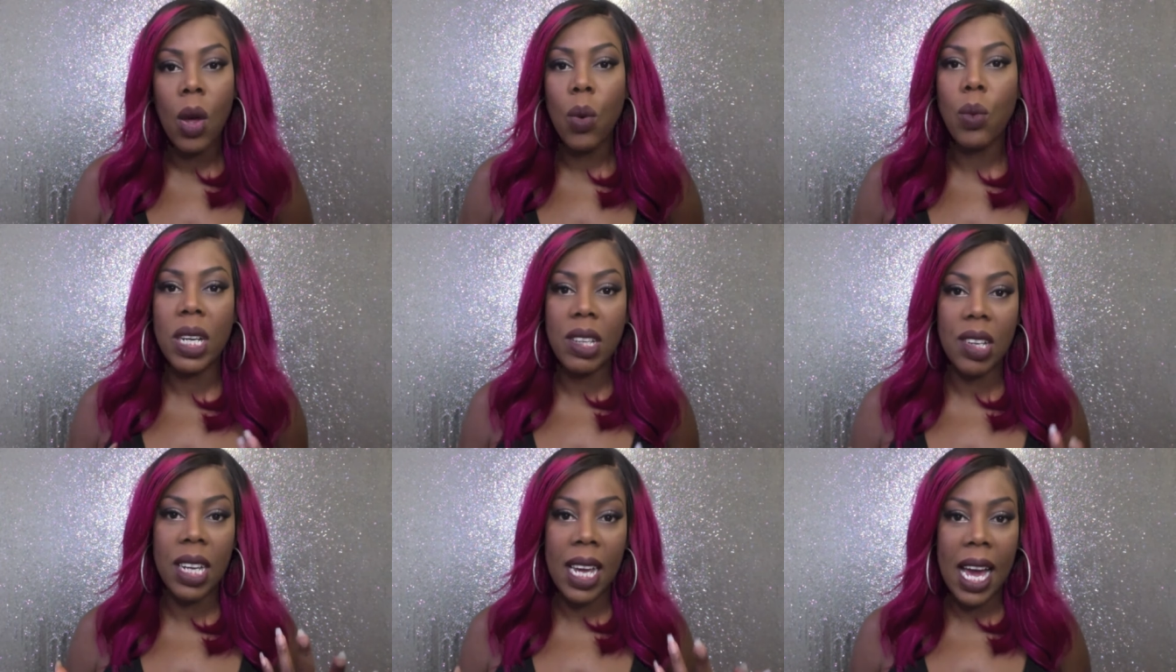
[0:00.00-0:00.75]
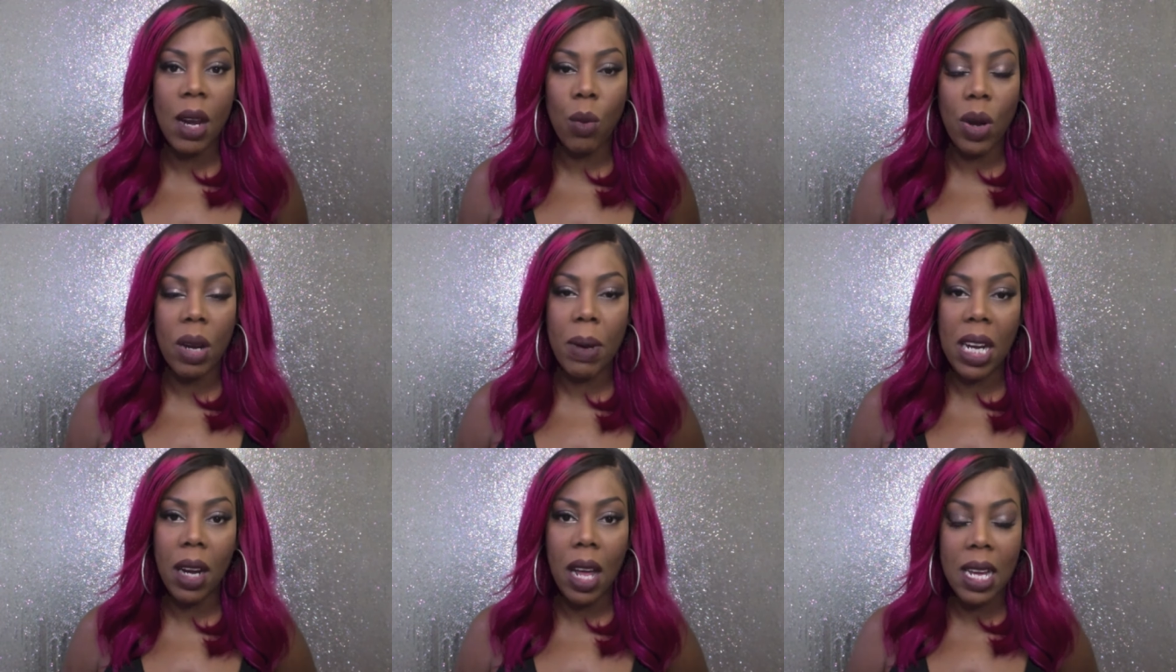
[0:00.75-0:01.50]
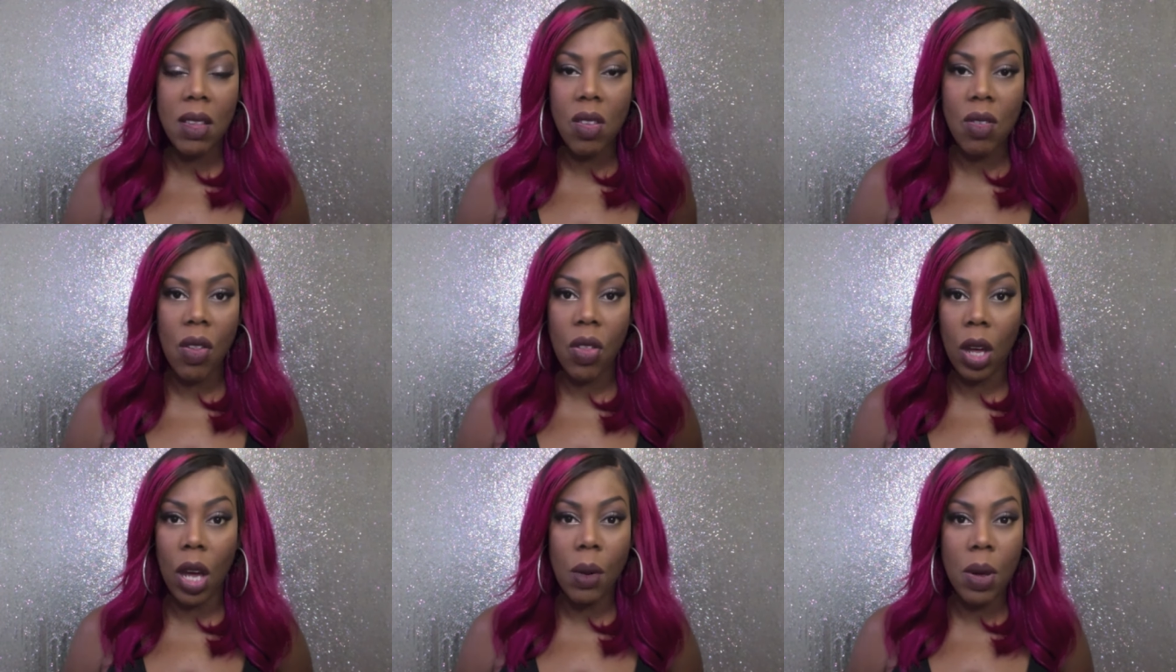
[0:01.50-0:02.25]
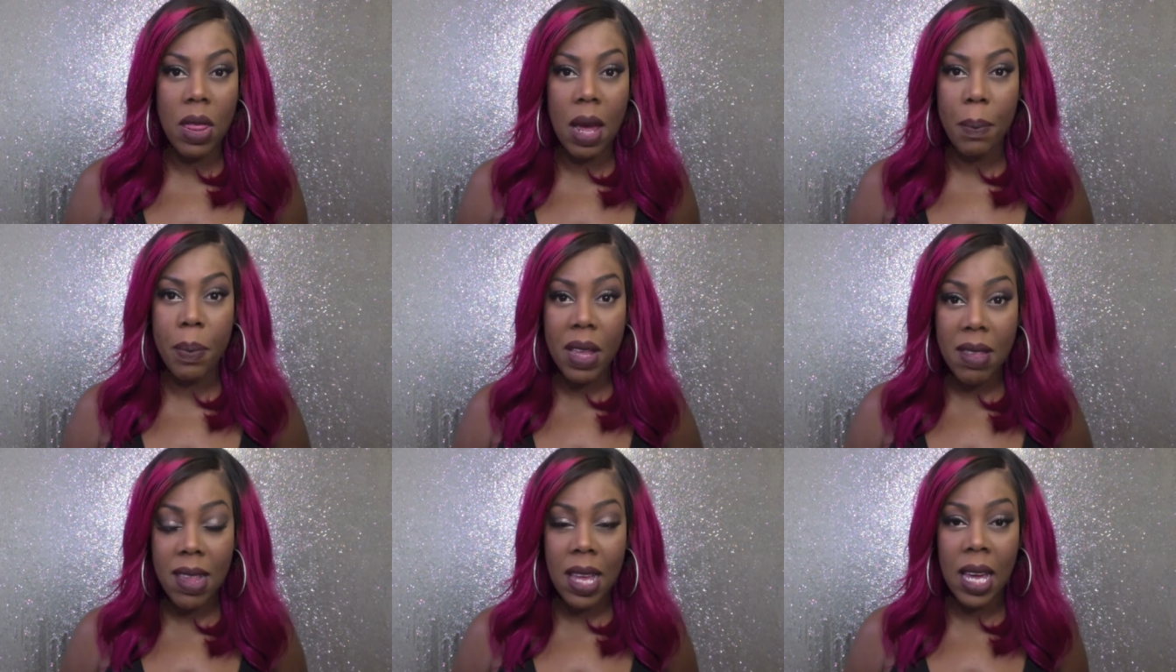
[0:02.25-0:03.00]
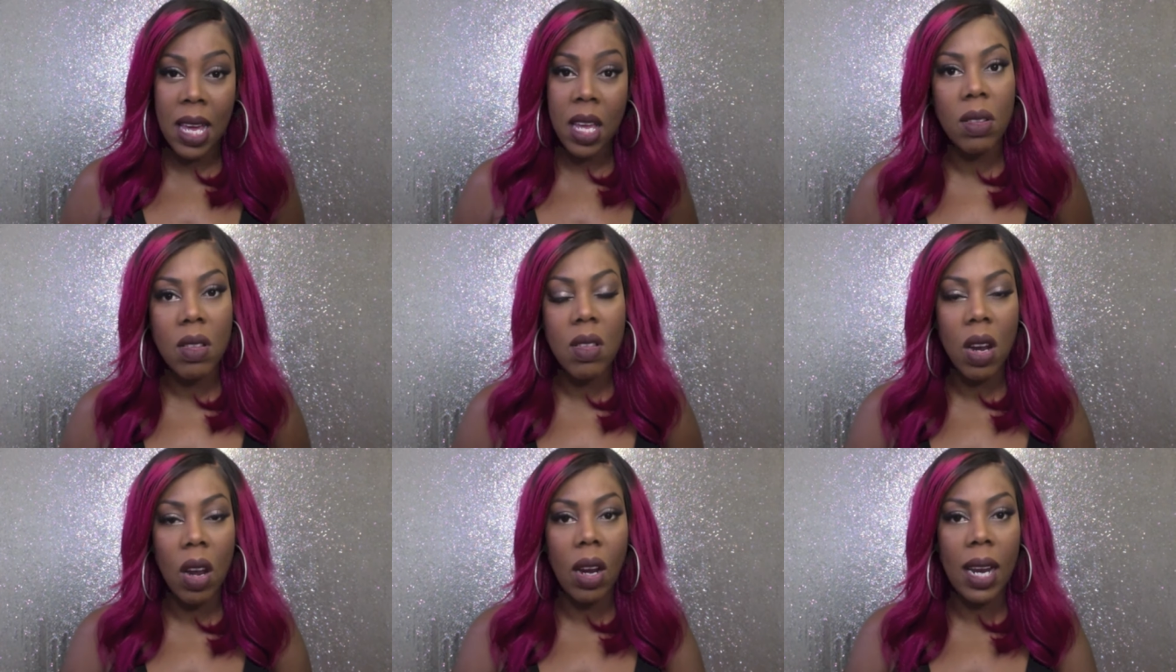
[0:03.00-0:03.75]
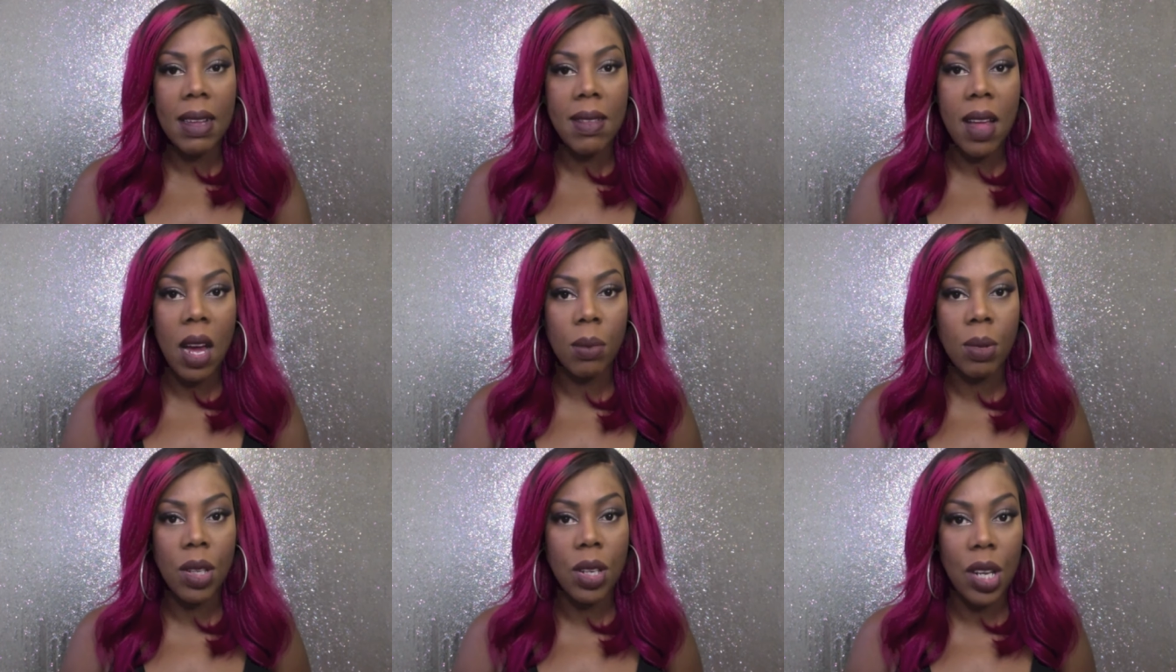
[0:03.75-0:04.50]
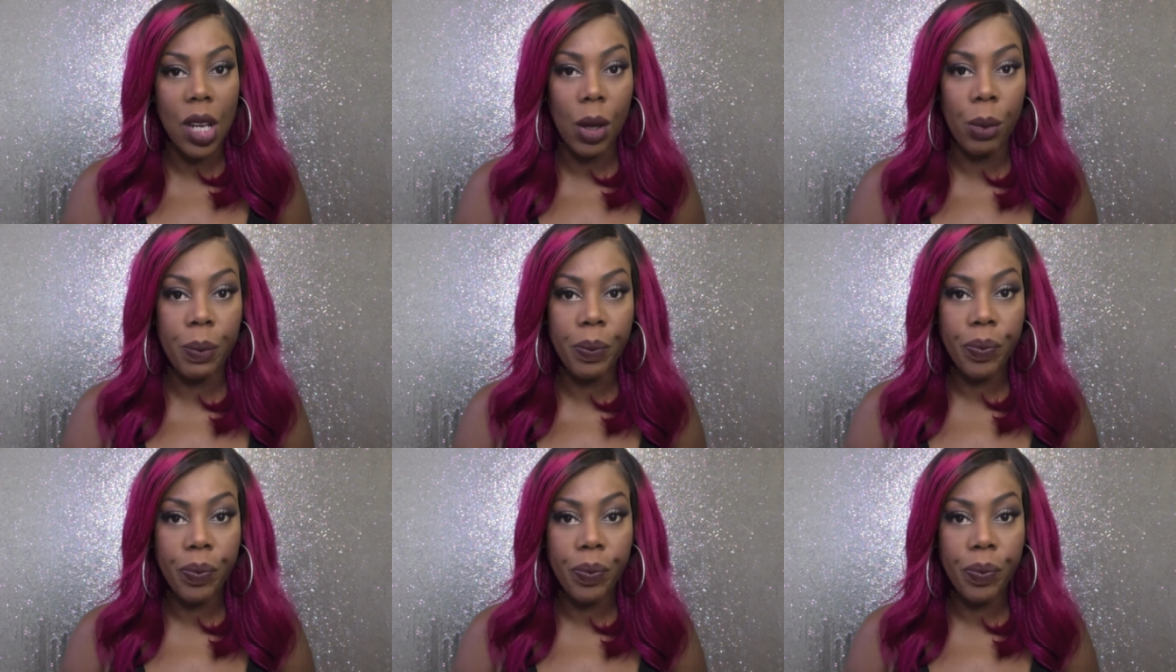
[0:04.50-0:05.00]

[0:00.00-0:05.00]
which again, when my clients are on the go and they're busy, it's a lot less time to do.